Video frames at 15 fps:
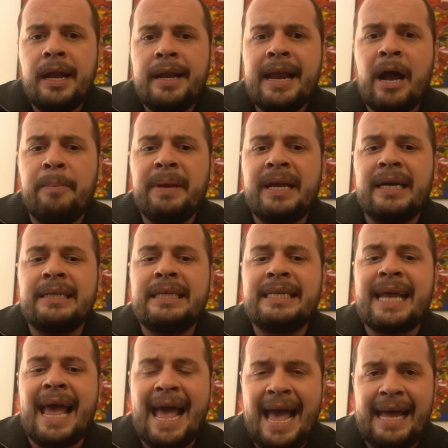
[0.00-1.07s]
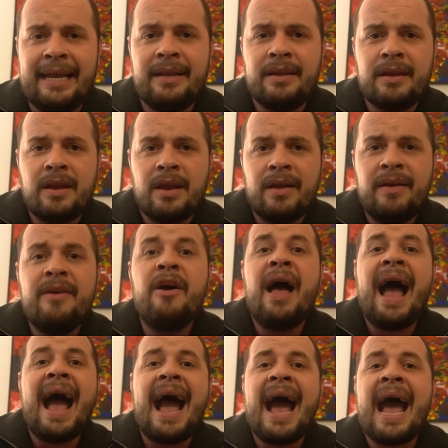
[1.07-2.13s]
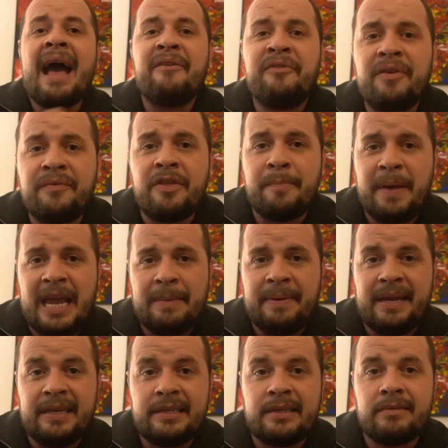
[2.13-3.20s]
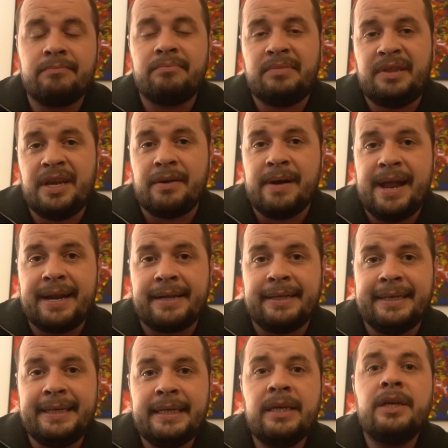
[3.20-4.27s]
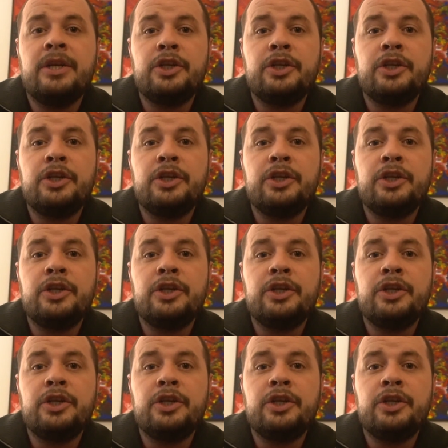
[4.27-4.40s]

Now, because he's a het, half of the babies, theoretically,